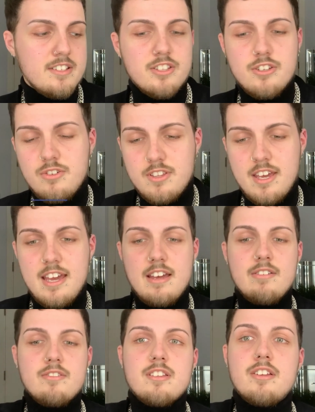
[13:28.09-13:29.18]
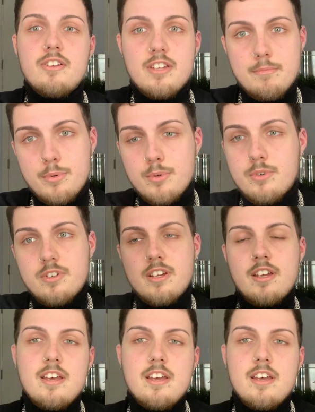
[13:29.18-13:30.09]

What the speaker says: cute the house. I know you're bored.